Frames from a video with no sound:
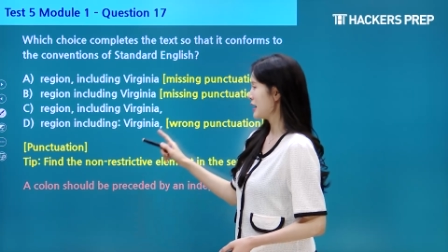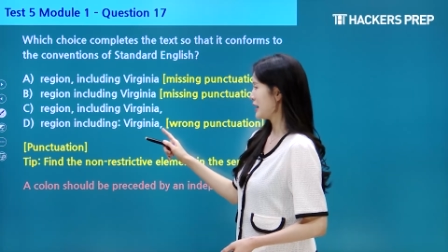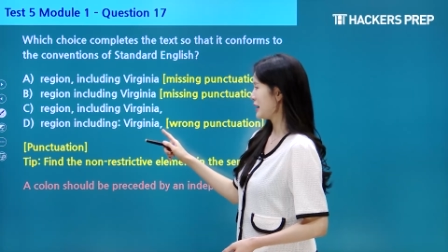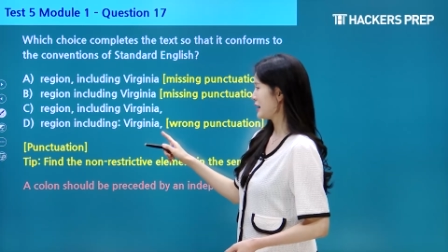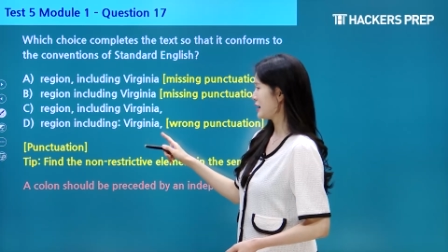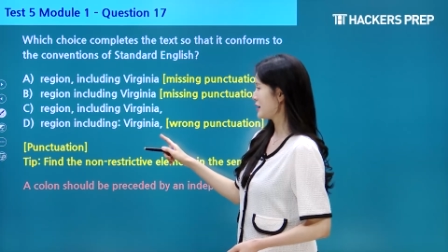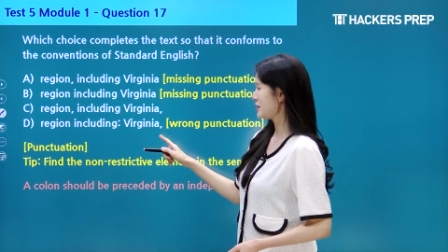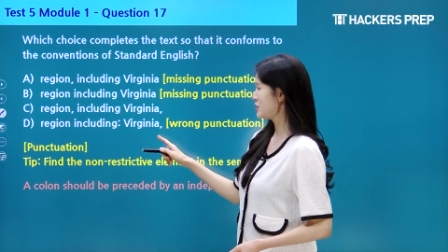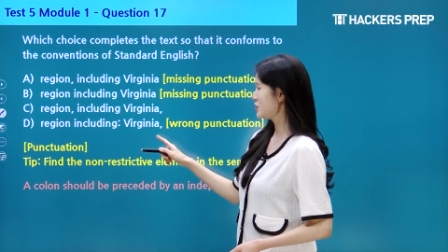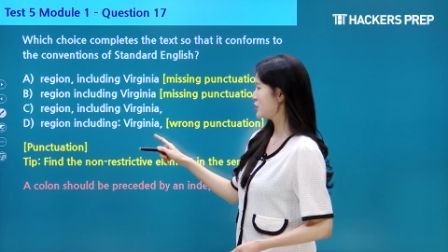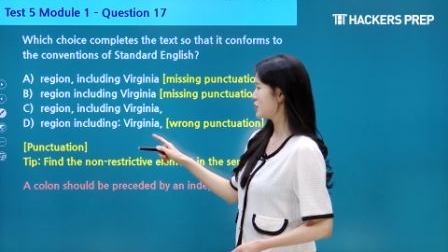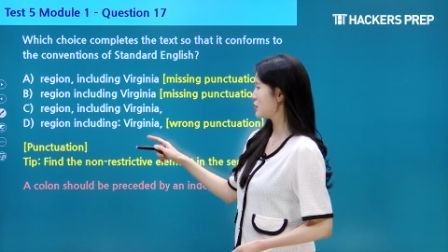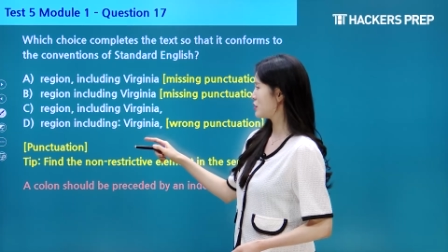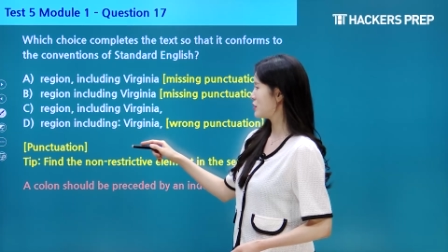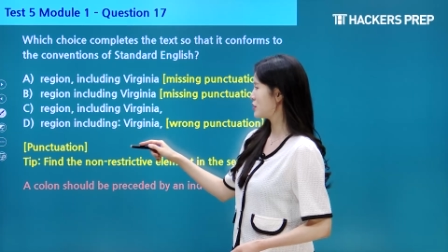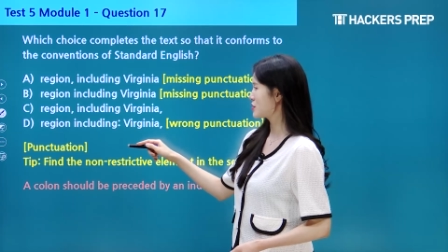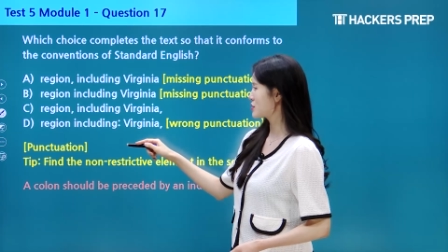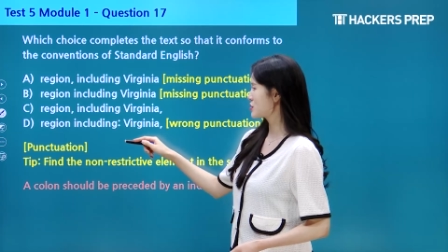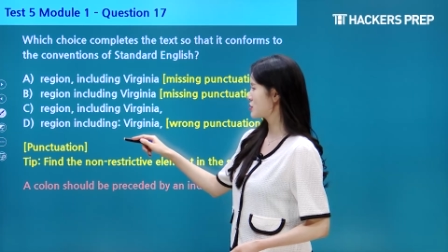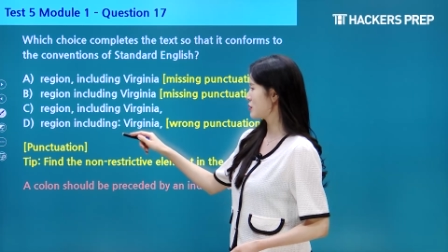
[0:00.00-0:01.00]
And you
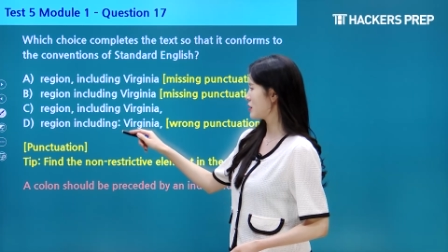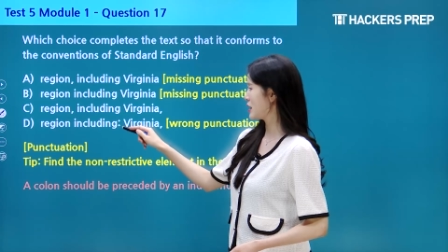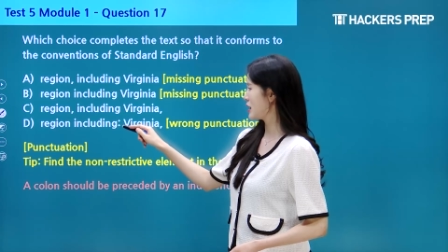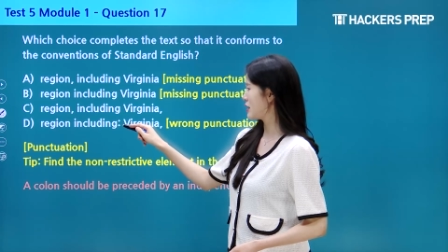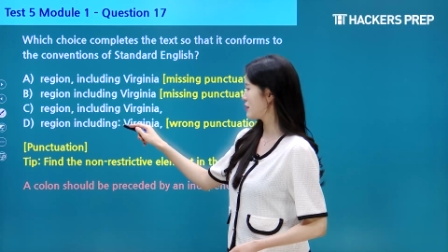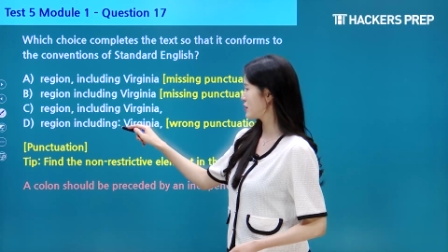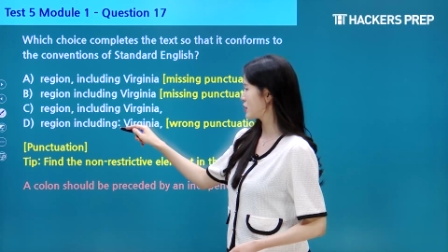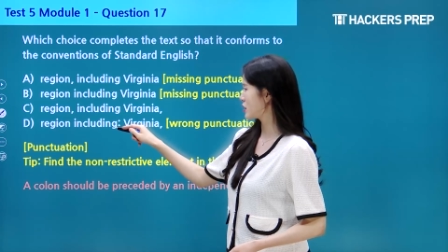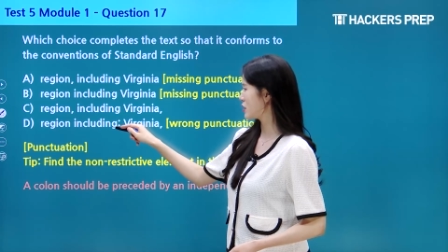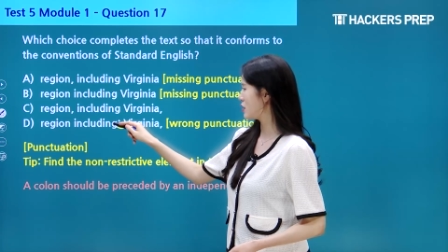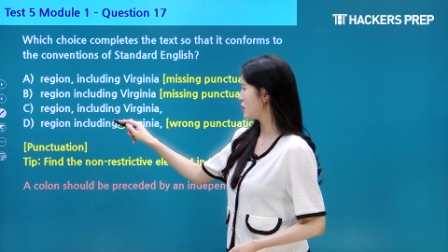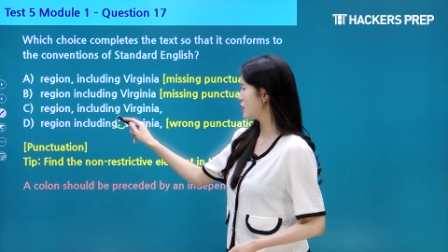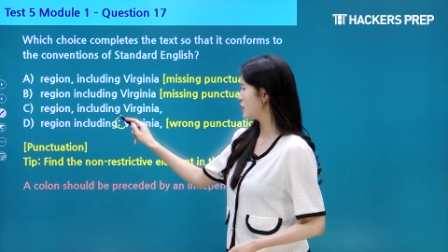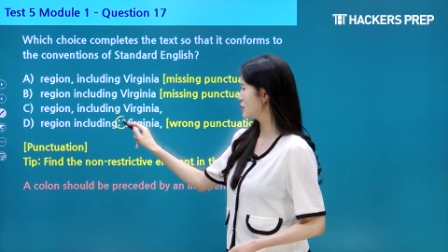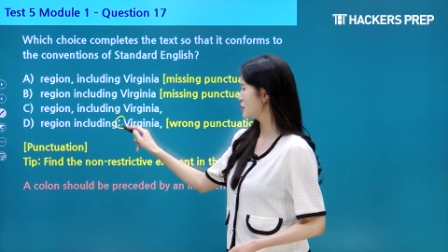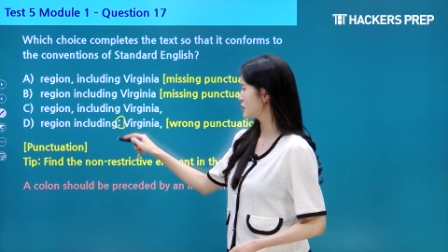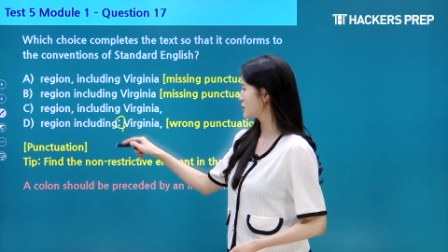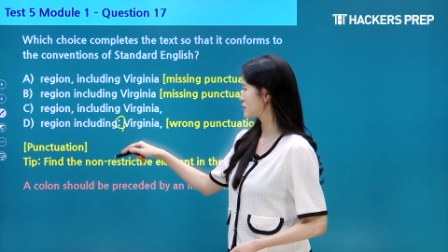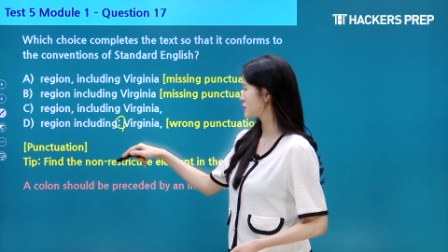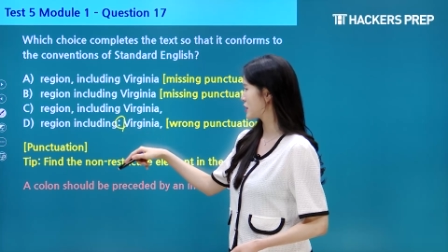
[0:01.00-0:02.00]
also have a
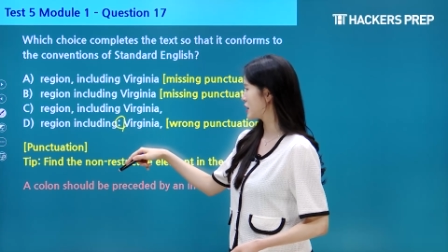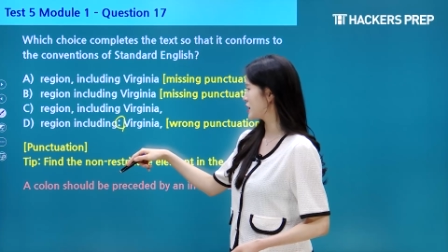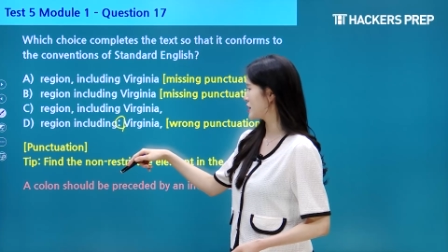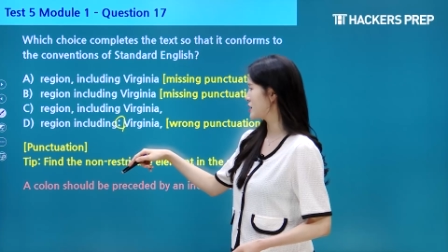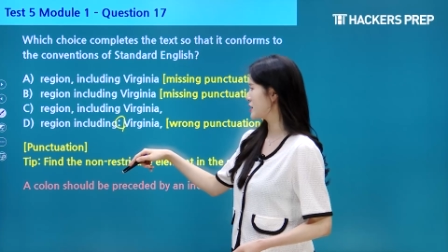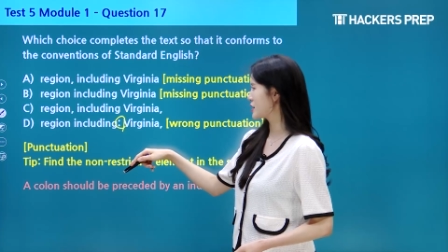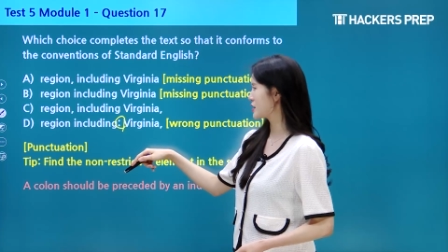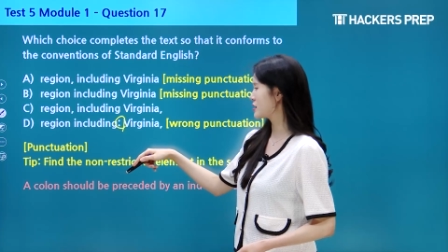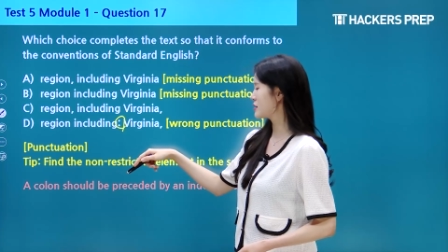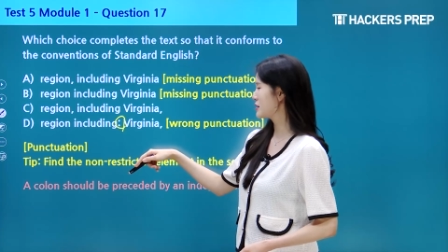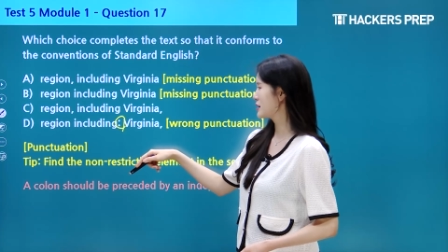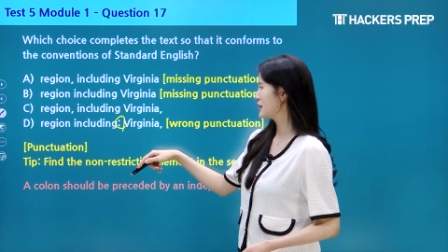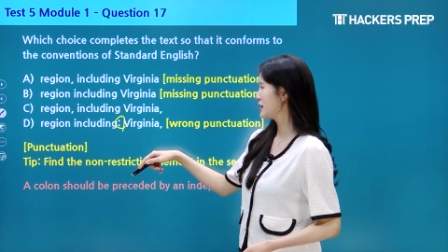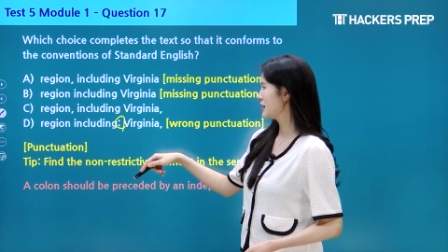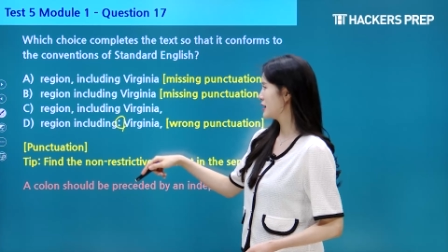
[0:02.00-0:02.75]
colon right here.